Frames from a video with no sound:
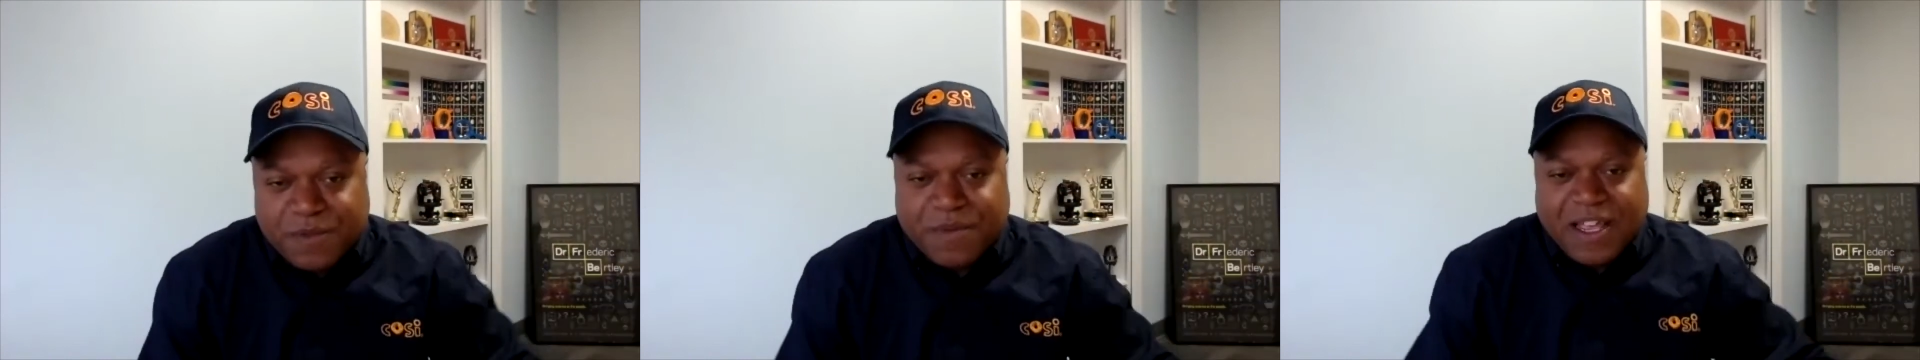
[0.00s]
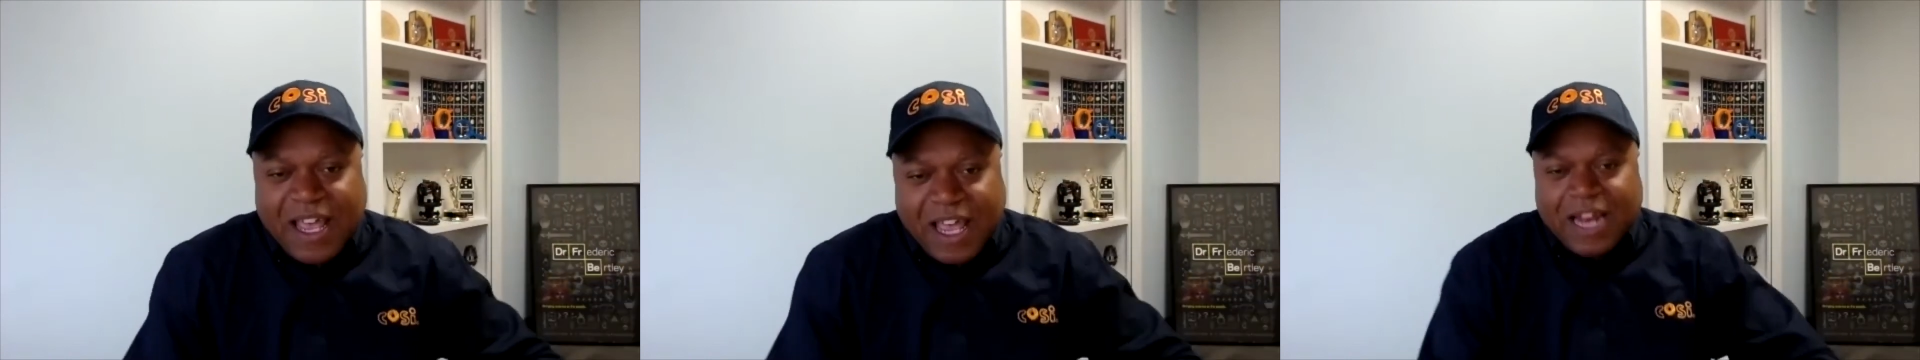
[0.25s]

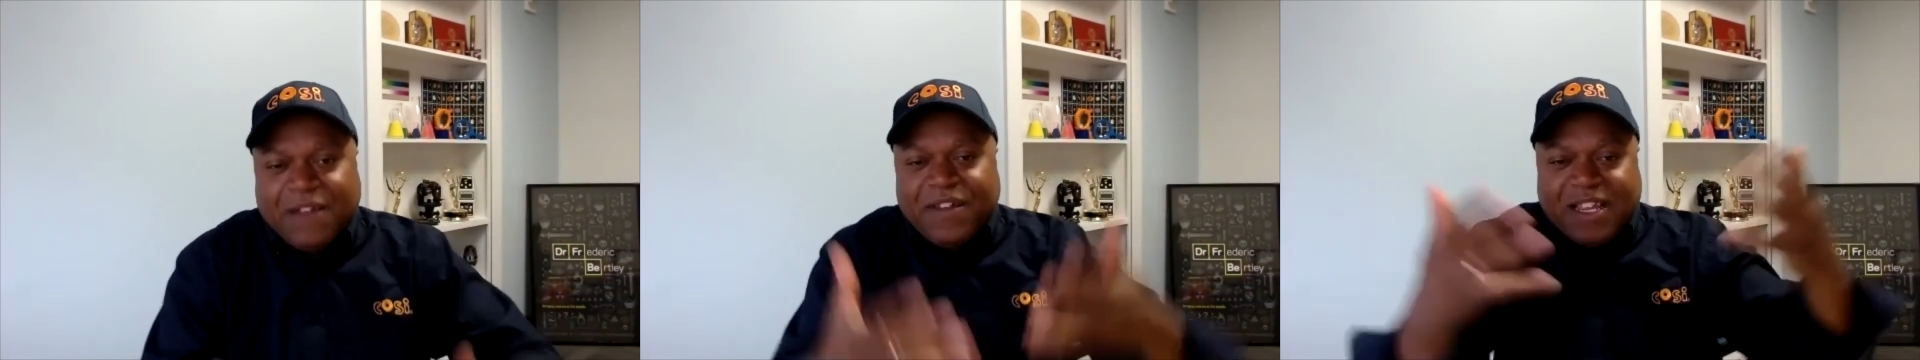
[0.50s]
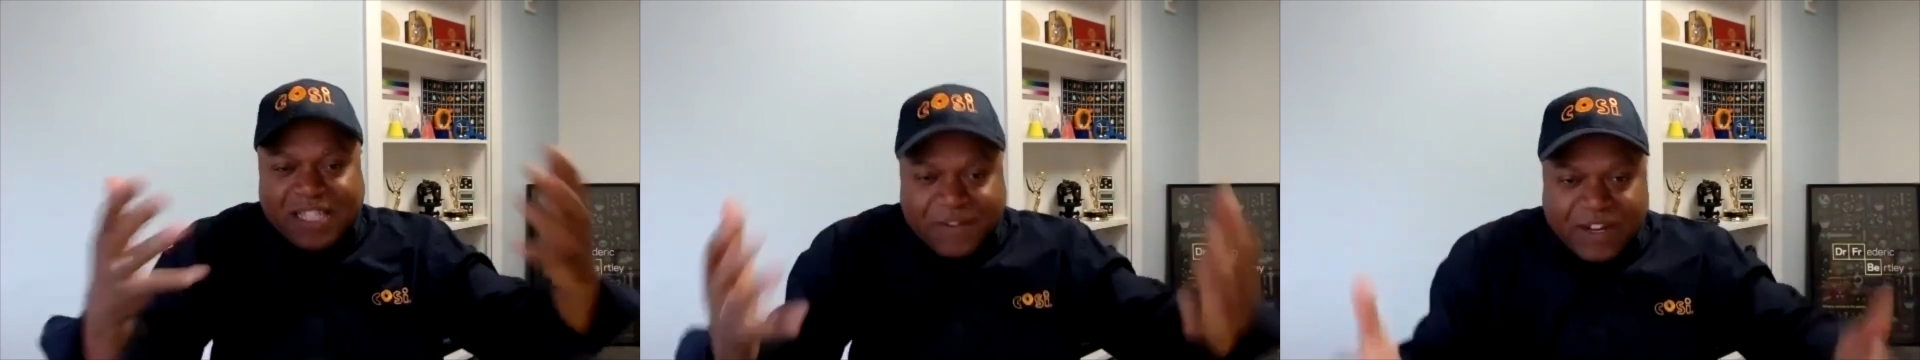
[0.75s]
but
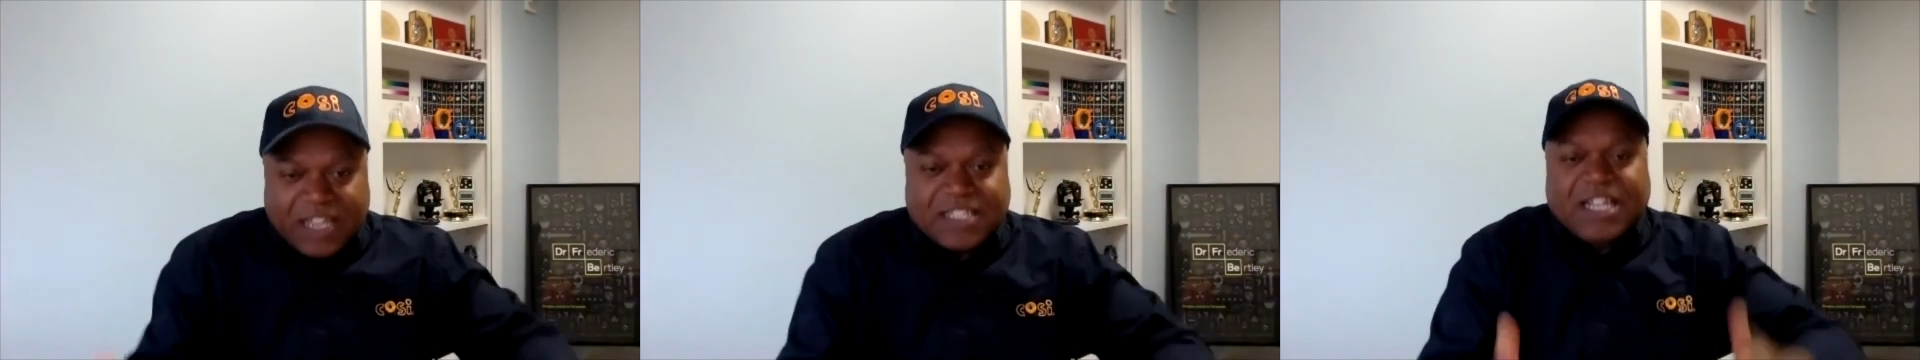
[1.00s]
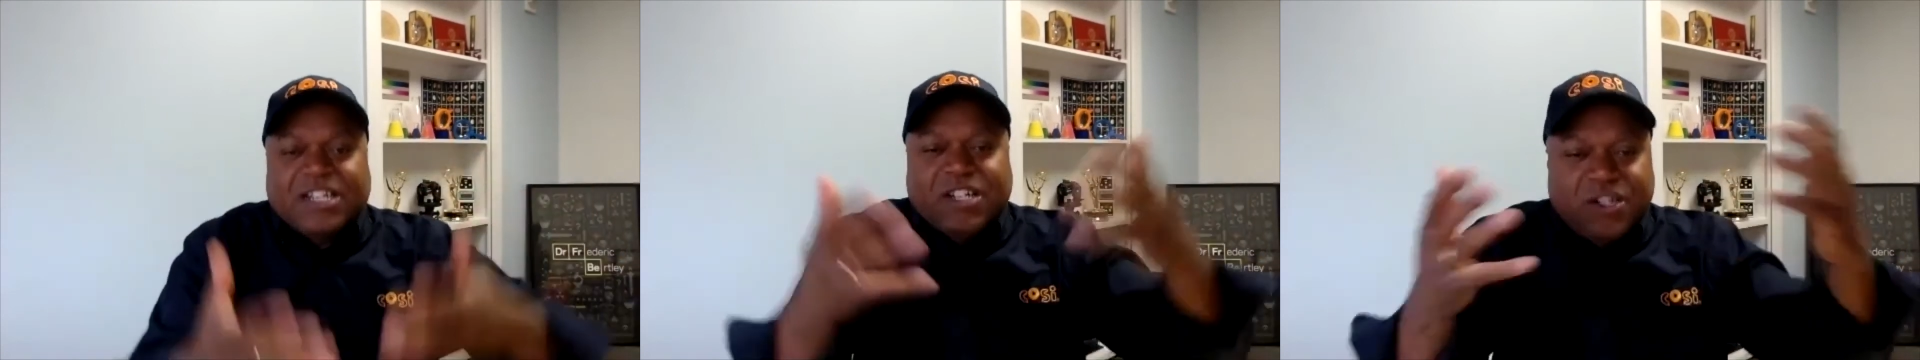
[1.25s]
elevating
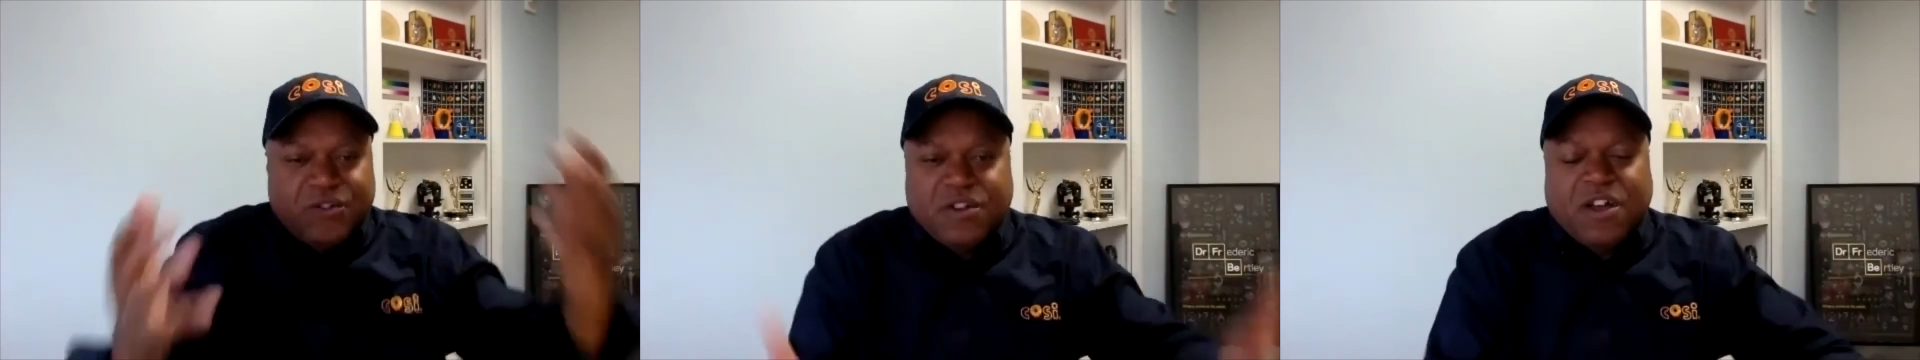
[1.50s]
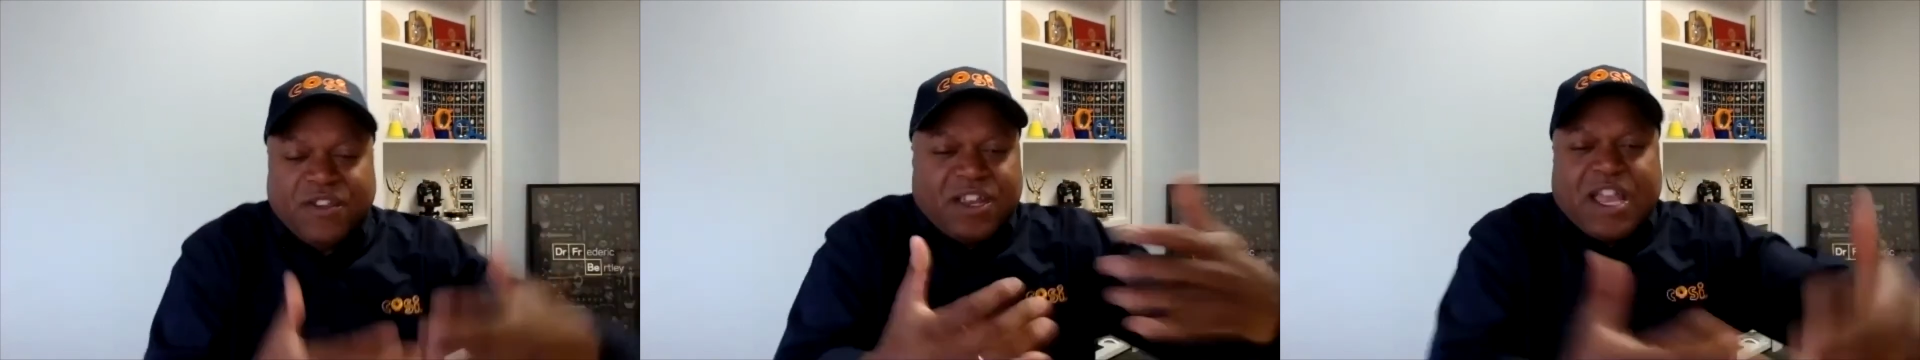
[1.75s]
civilization and doing
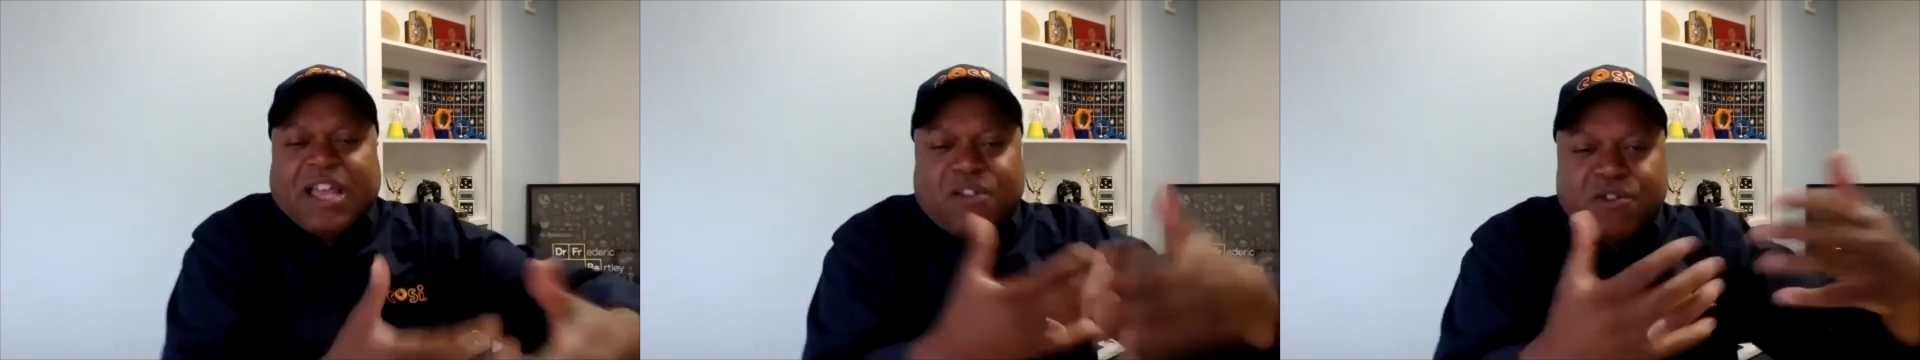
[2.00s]
all the